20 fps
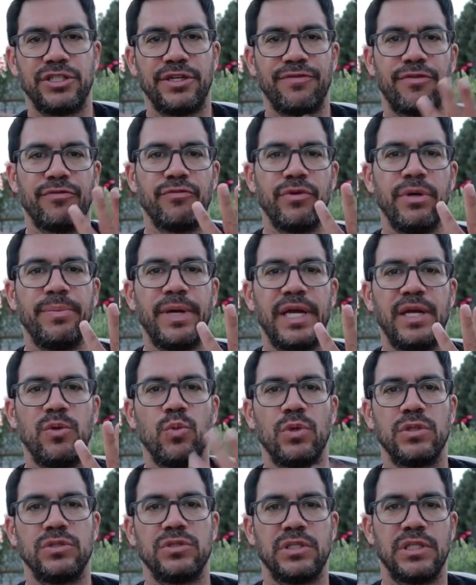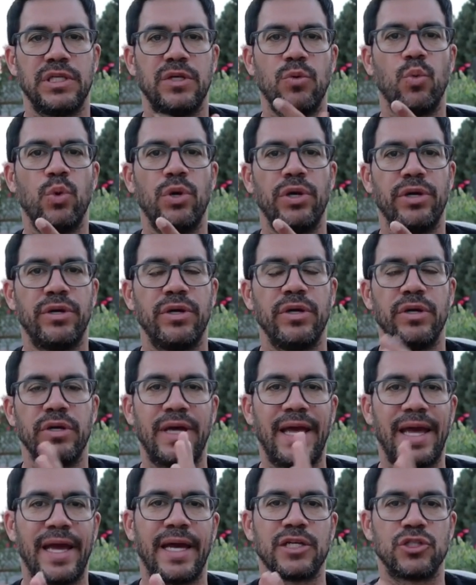You have 3 main ones and then 1
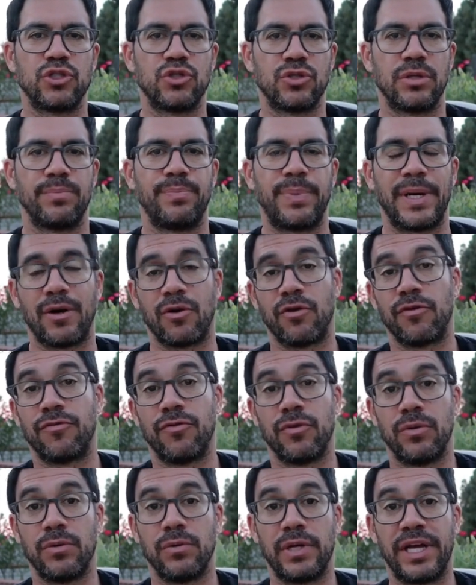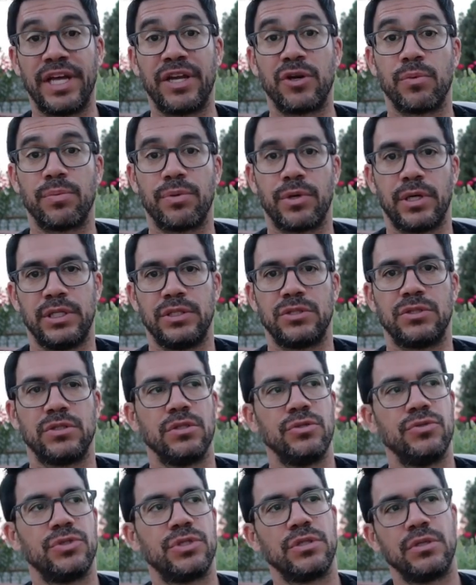extra powerful enterprise
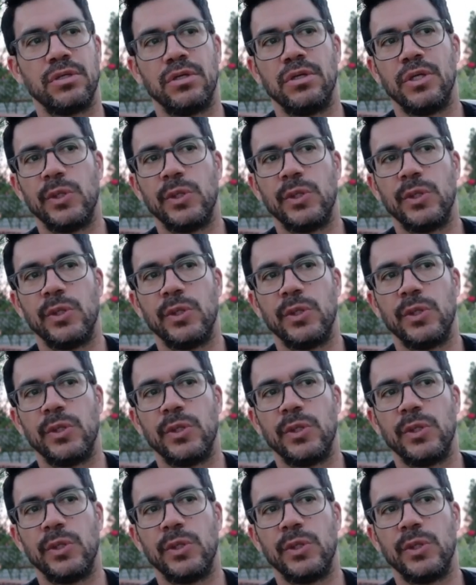solution.